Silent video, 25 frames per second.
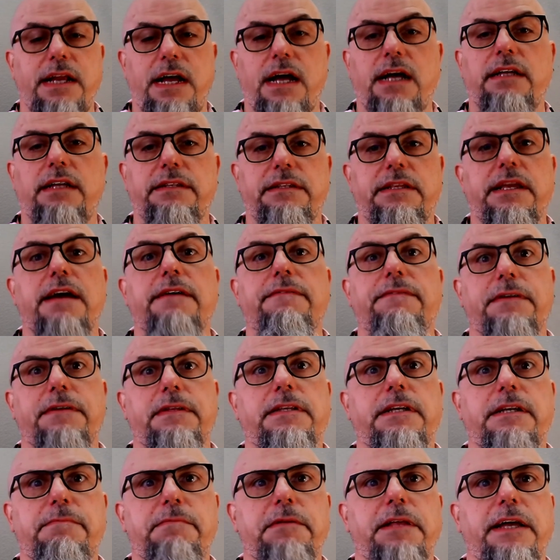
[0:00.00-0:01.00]
I'll
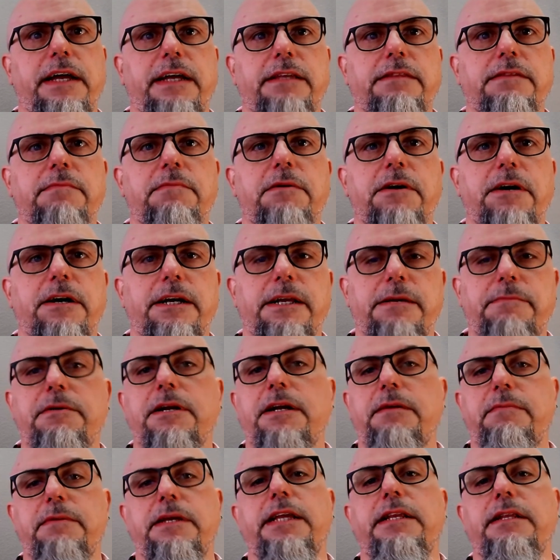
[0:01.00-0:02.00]
definitely plan the party, but
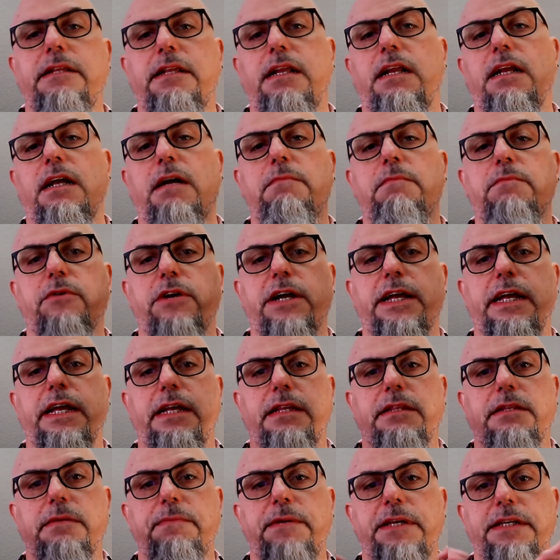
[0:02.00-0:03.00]
I'm
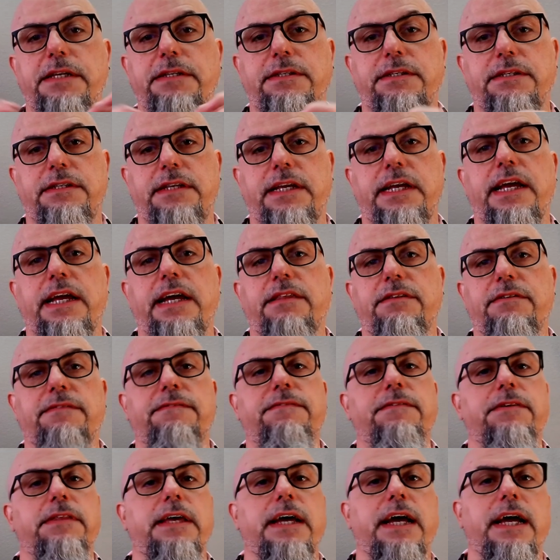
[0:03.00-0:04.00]
bringing the pieces together
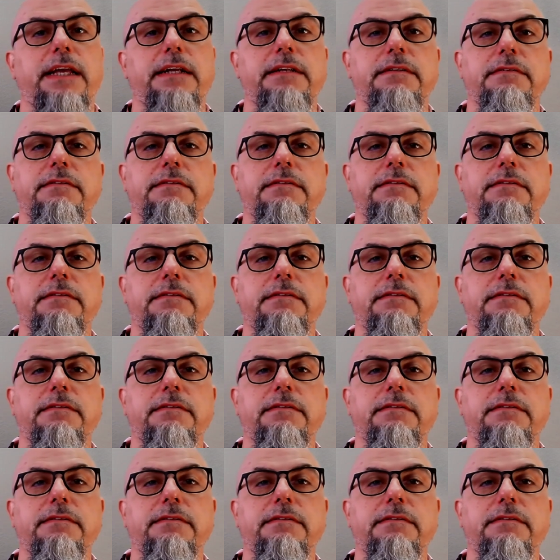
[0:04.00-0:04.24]
for that.